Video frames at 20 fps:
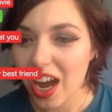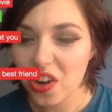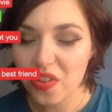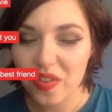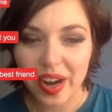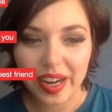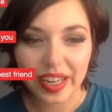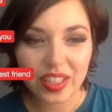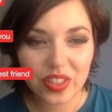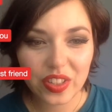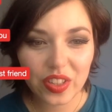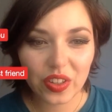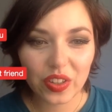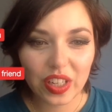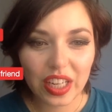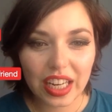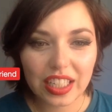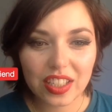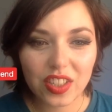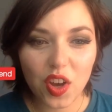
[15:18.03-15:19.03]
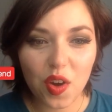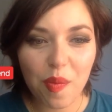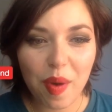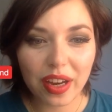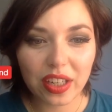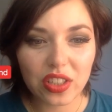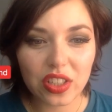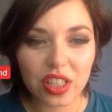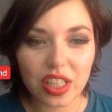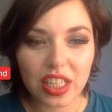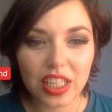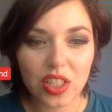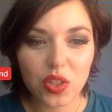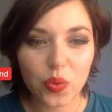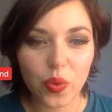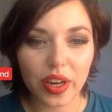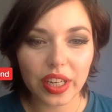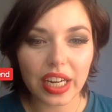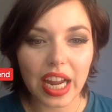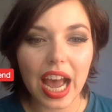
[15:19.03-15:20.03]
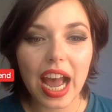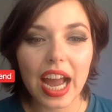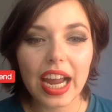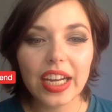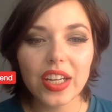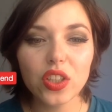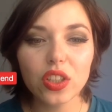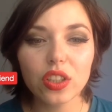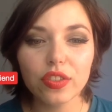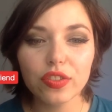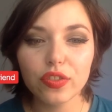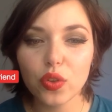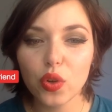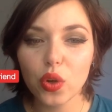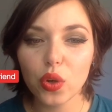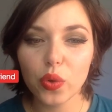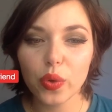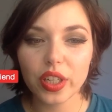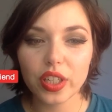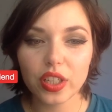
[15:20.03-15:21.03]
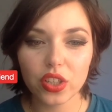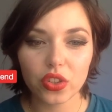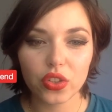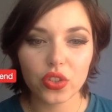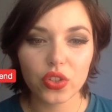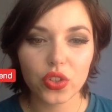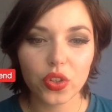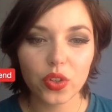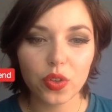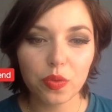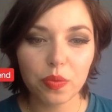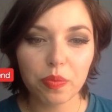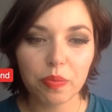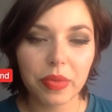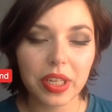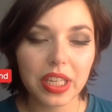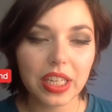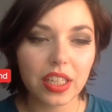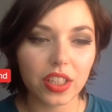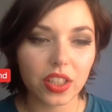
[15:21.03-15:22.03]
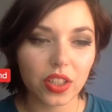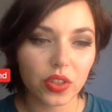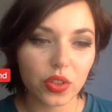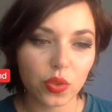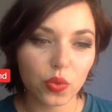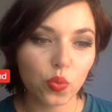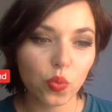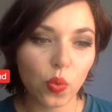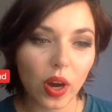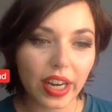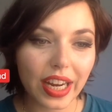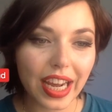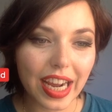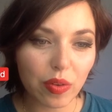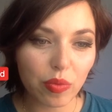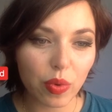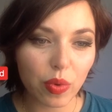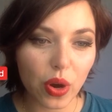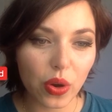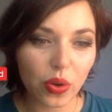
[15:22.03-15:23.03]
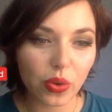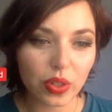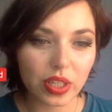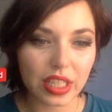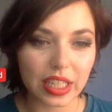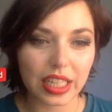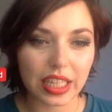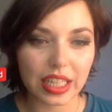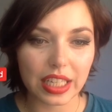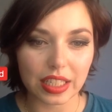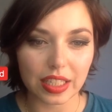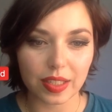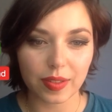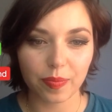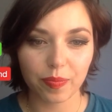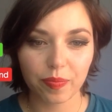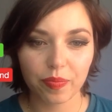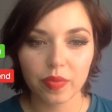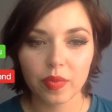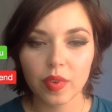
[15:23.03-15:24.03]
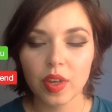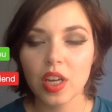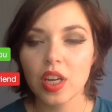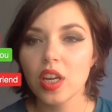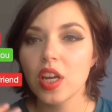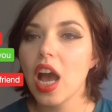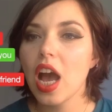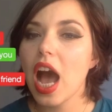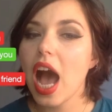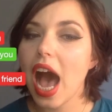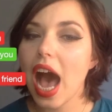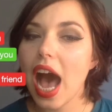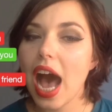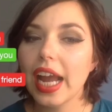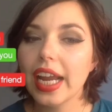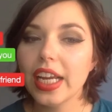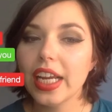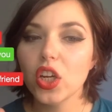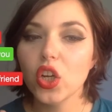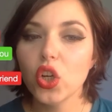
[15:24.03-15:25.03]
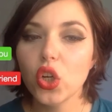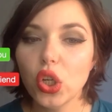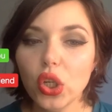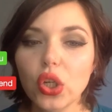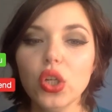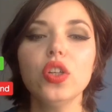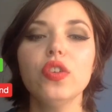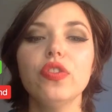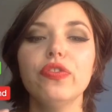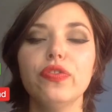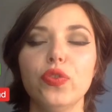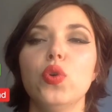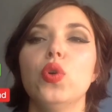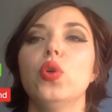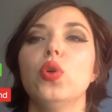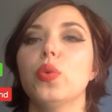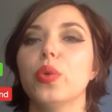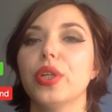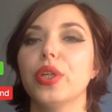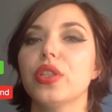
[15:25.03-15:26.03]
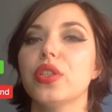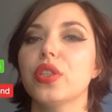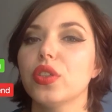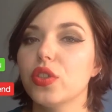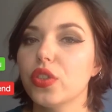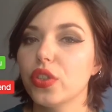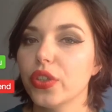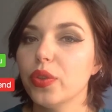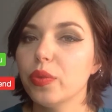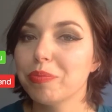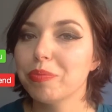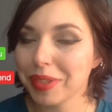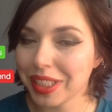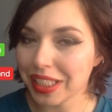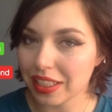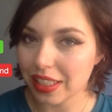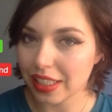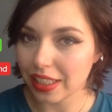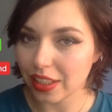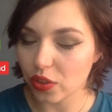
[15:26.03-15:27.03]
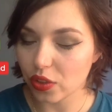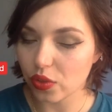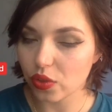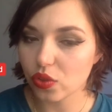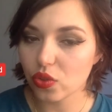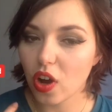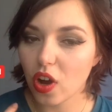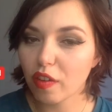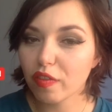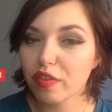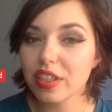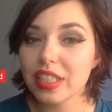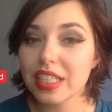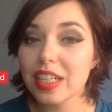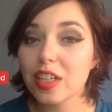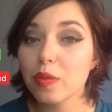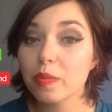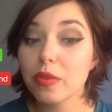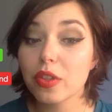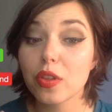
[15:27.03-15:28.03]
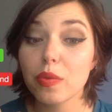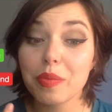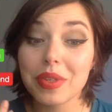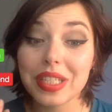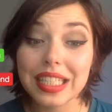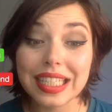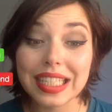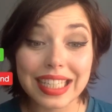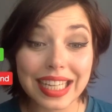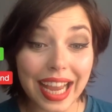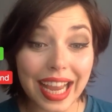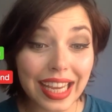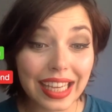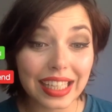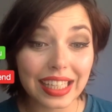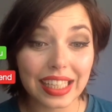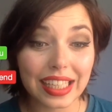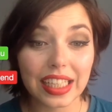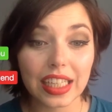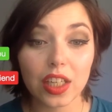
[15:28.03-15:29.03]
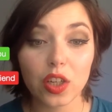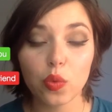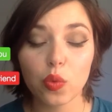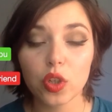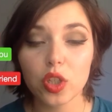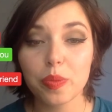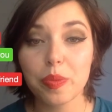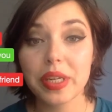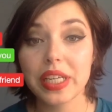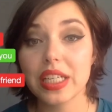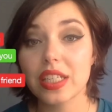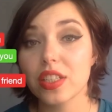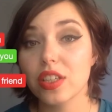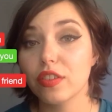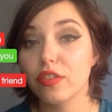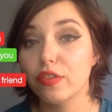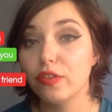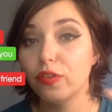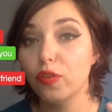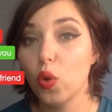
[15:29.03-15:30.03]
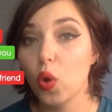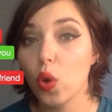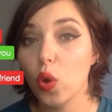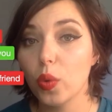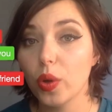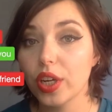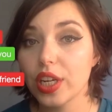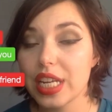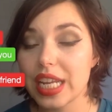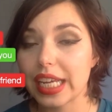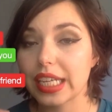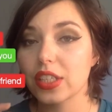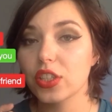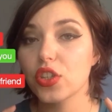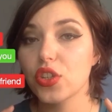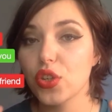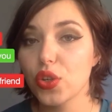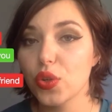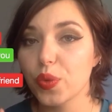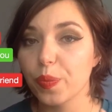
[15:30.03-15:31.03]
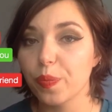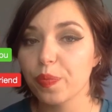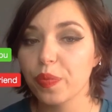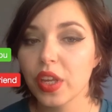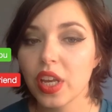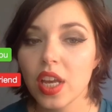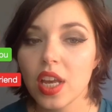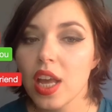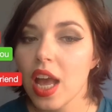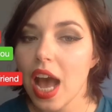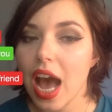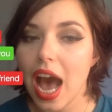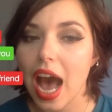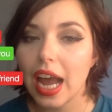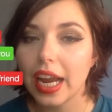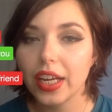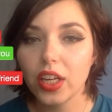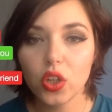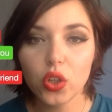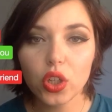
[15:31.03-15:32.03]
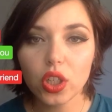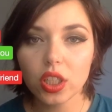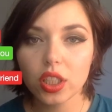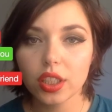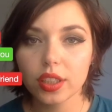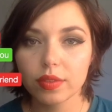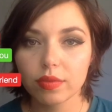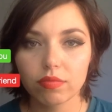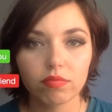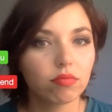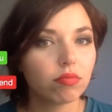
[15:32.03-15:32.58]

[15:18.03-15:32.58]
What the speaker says: All right, so let's go back to this one. I look forward to meet you. What I wrote is, I look forward to meeting you. So obviously the mistake here was because of forward and to. I look,